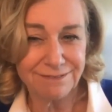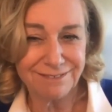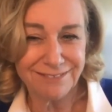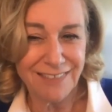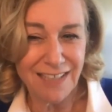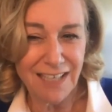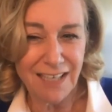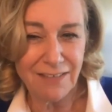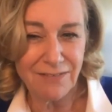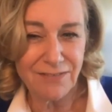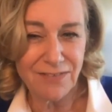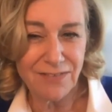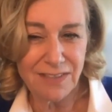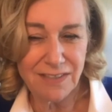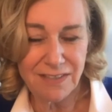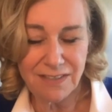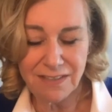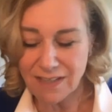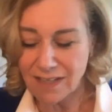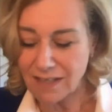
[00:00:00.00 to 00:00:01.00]
of,
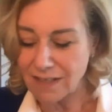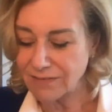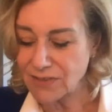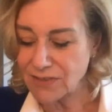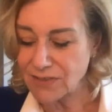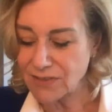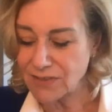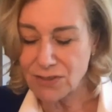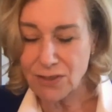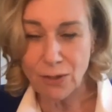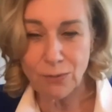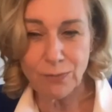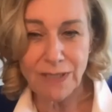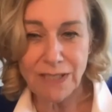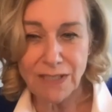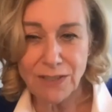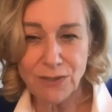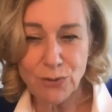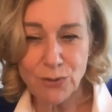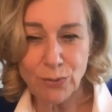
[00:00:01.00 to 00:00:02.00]
of so
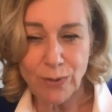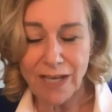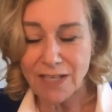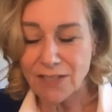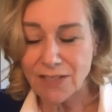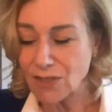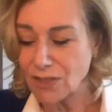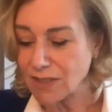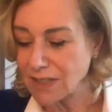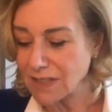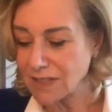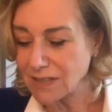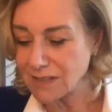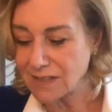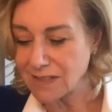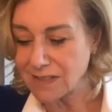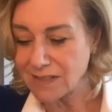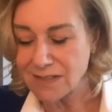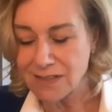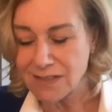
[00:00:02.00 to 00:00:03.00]
many tragedies
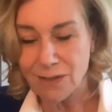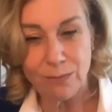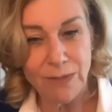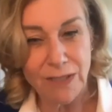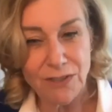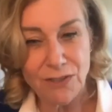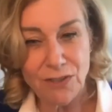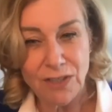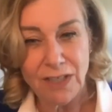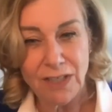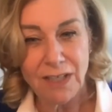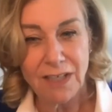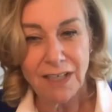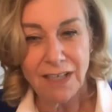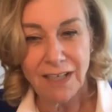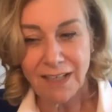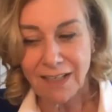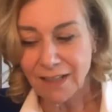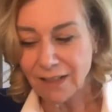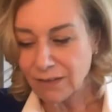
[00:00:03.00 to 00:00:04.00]
and so much
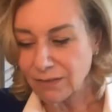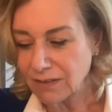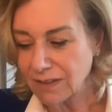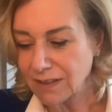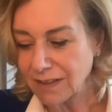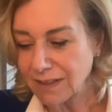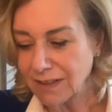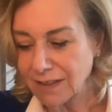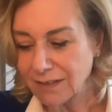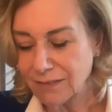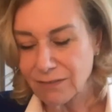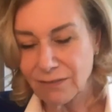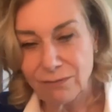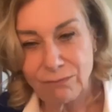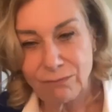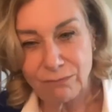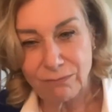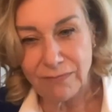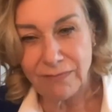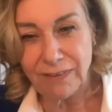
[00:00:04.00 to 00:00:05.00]
and and
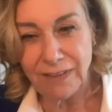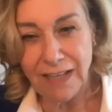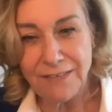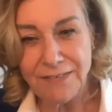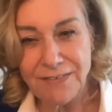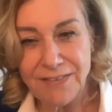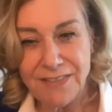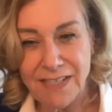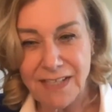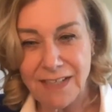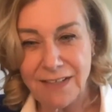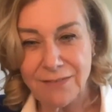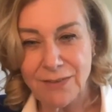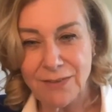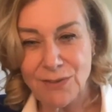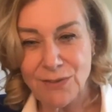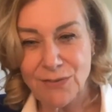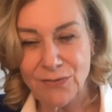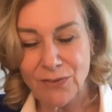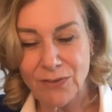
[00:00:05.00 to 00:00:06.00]

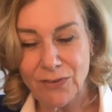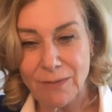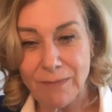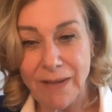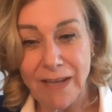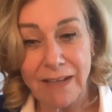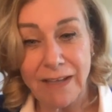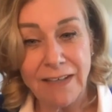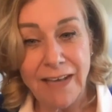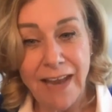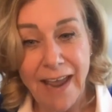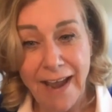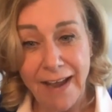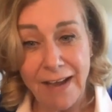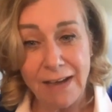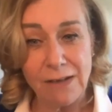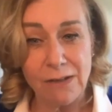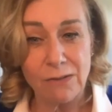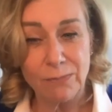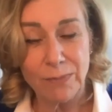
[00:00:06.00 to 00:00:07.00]
lifesavers for them. And
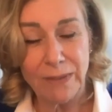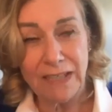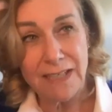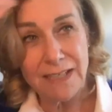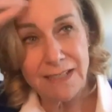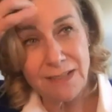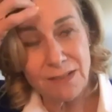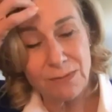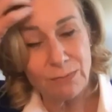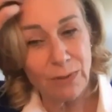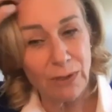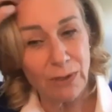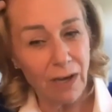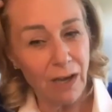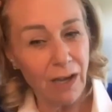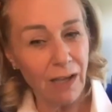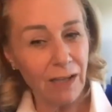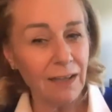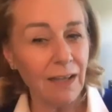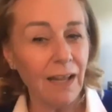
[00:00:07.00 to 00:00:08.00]
now, because we're
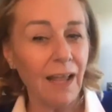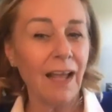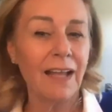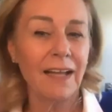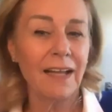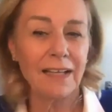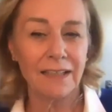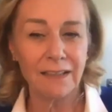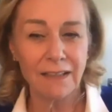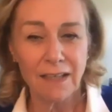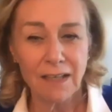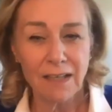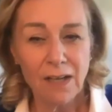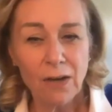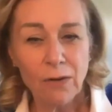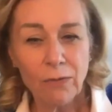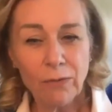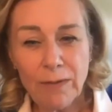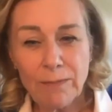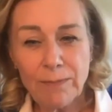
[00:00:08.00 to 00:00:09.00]
online,
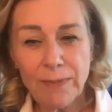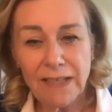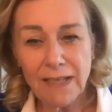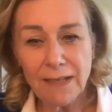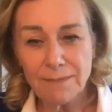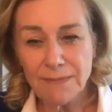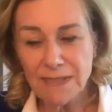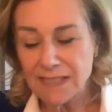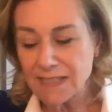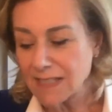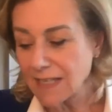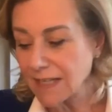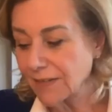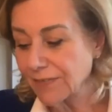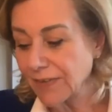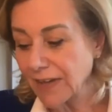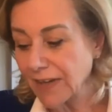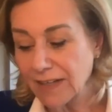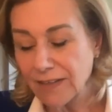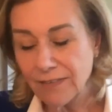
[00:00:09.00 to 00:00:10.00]
we become a safe
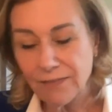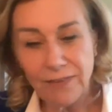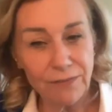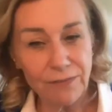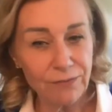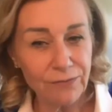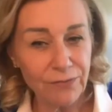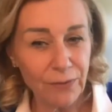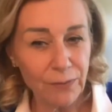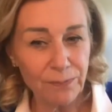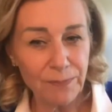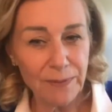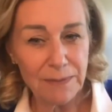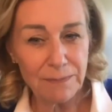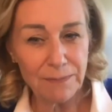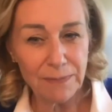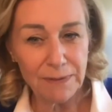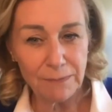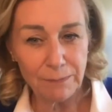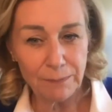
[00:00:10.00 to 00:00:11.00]
haven for
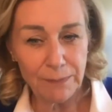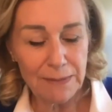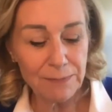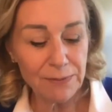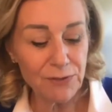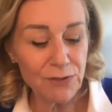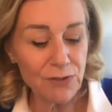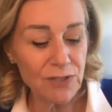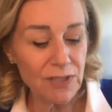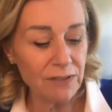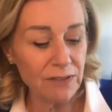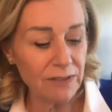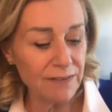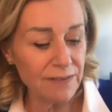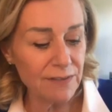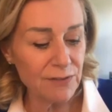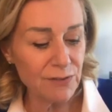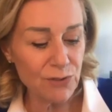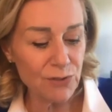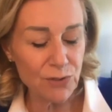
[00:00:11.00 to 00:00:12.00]
people. People sharing
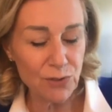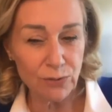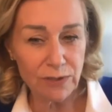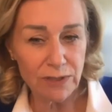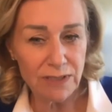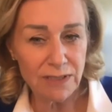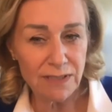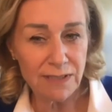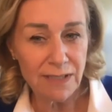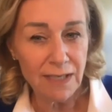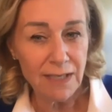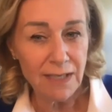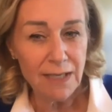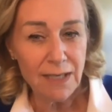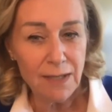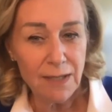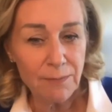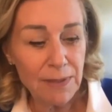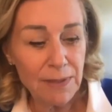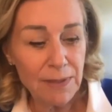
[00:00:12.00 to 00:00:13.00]
their stories, hmm.